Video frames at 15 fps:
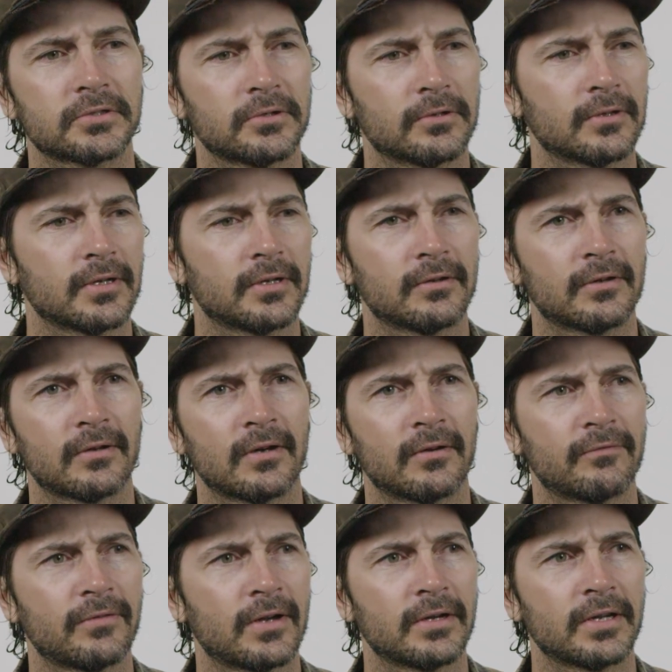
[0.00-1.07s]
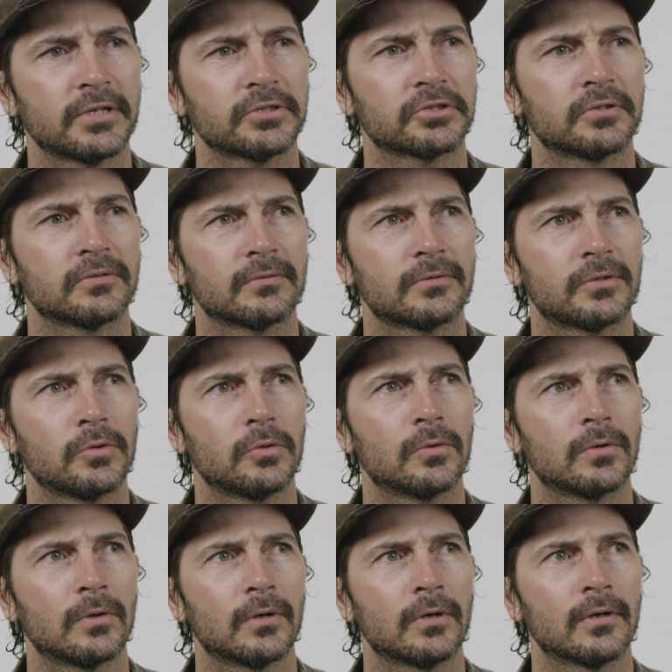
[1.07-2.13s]
earlier on a foundation
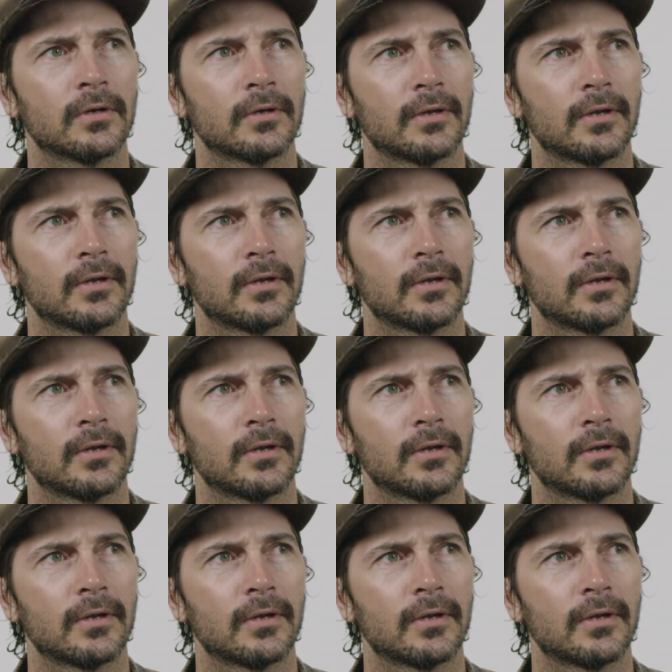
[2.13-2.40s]
tour,